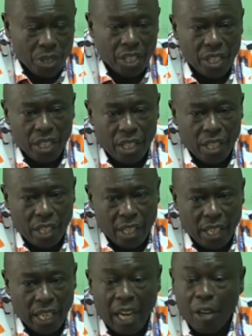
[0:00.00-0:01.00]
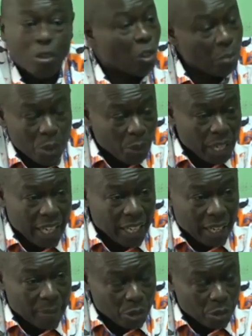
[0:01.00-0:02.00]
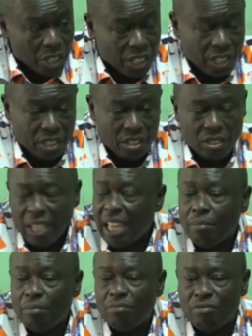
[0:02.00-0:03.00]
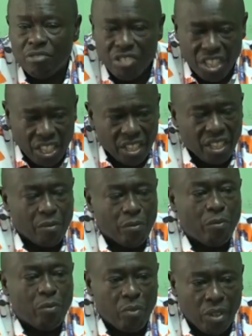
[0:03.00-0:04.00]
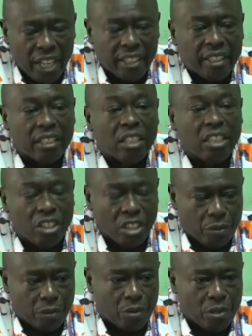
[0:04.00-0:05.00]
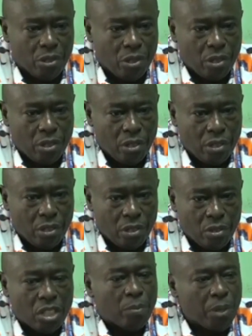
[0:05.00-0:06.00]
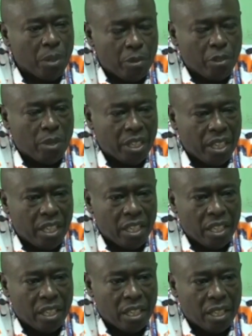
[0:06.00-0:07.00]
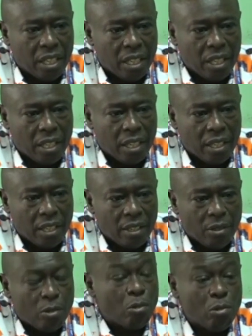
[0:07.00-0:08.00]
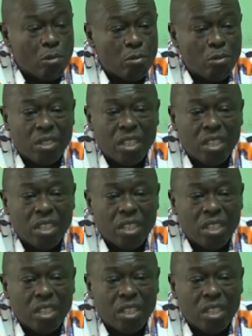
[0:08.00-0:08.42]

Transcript: me, I will not be where I am today. So I'm really very grateful to the people of Mathira who